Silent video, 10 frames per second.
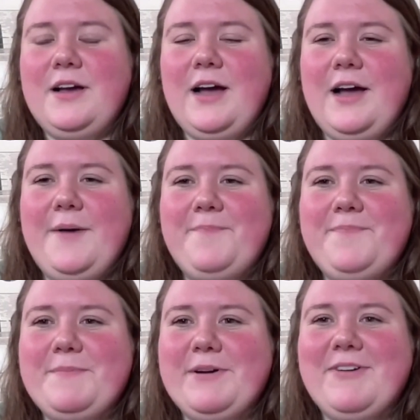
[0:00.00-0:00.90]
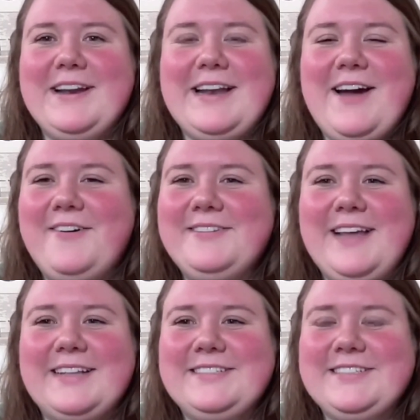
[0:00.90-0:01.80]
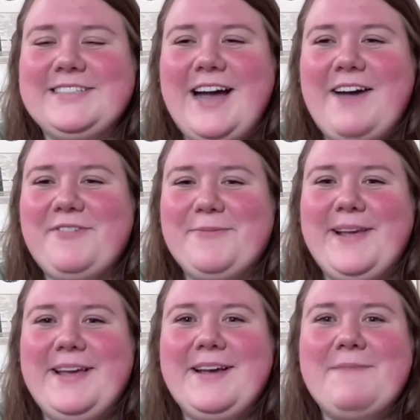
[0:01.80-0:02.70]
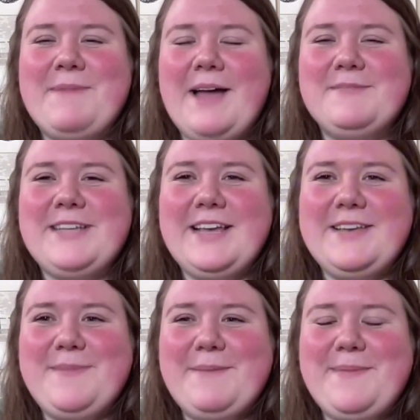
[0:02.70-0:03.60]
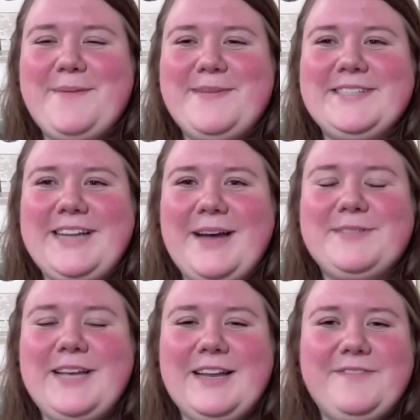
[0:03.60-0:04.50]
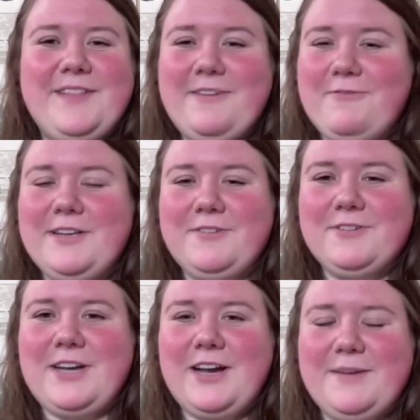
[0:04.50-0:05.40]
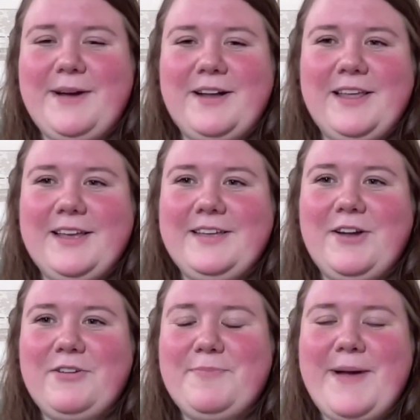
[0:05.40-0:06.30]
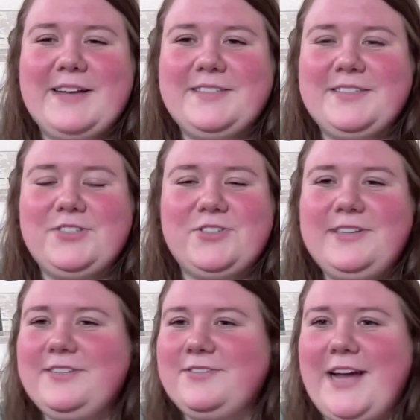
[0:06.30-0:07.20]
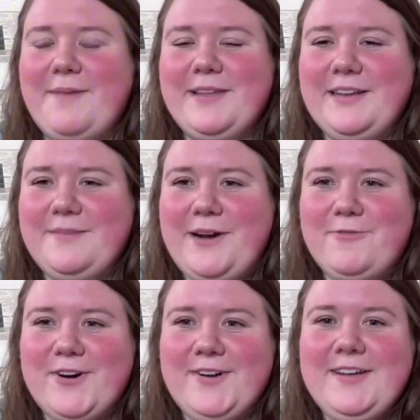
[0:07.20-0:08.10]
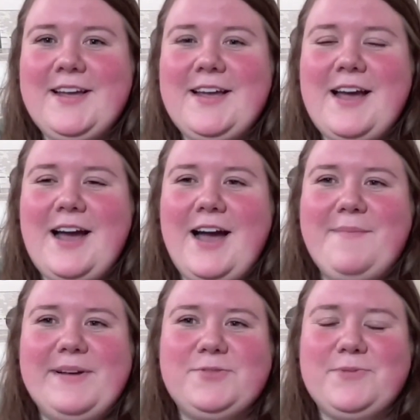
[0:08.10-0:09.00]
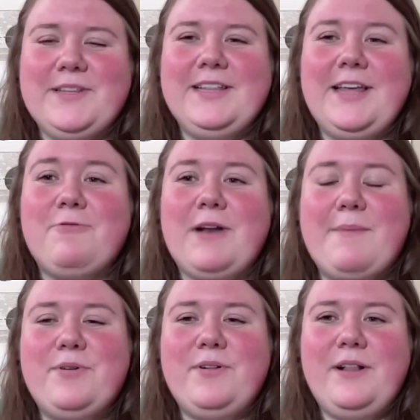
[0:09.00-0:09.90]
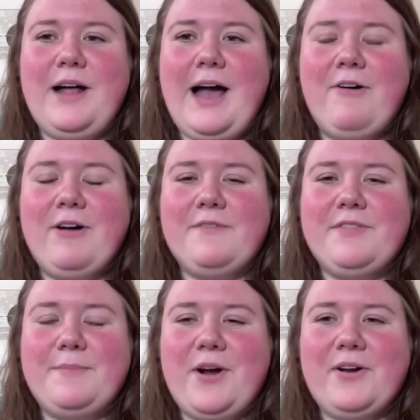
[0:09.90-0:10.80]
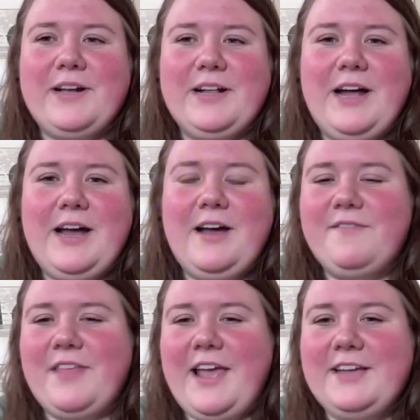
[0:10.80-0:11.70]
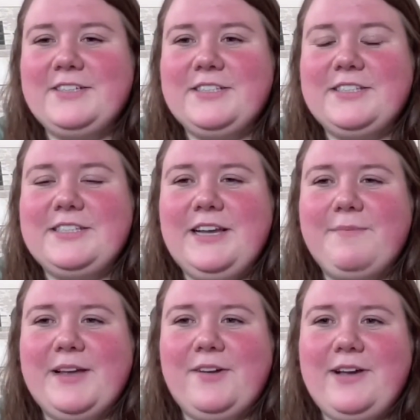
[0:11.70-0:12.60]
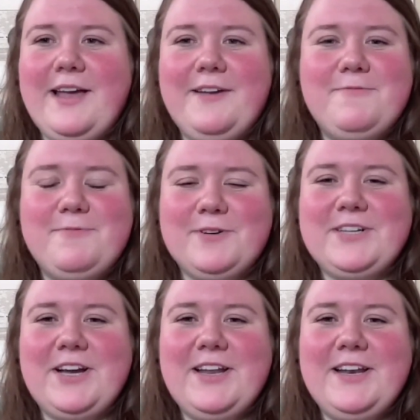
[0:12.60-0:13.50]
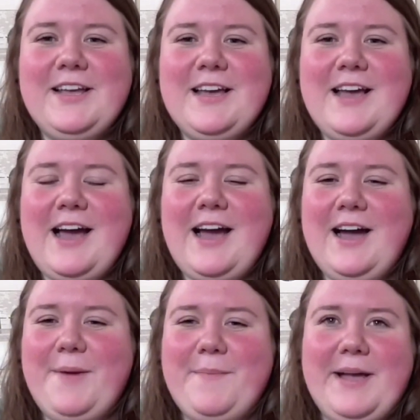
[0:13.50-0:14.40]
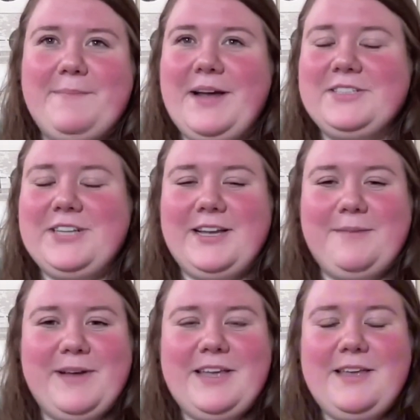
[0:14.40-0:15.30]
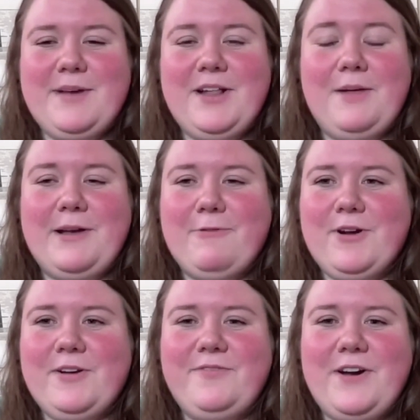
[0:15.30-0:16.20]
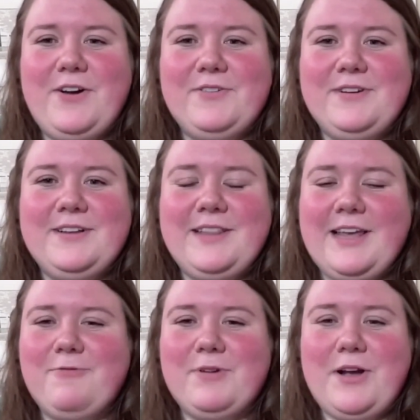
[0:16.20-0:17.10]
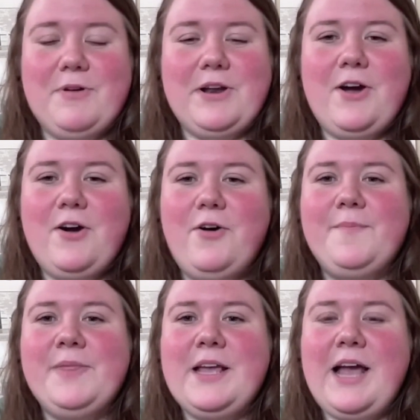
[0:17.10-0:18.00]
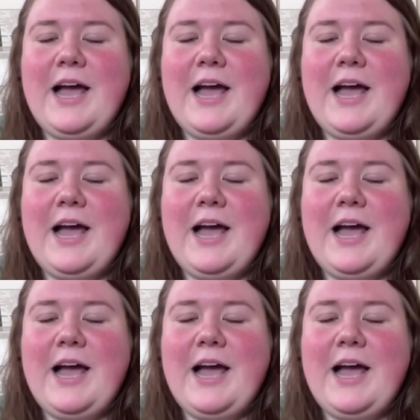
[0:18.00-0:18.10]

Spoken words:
But right now that's just not for me. I'm taking my baby steps, kind of like what you were talking about. Like, you pass this tree, you stop thinking about work. It's really like when I pull out of the parking lot of the agency, I'm like, okay, we're done. I'm not checking my email on my work phone. Like, we're going home.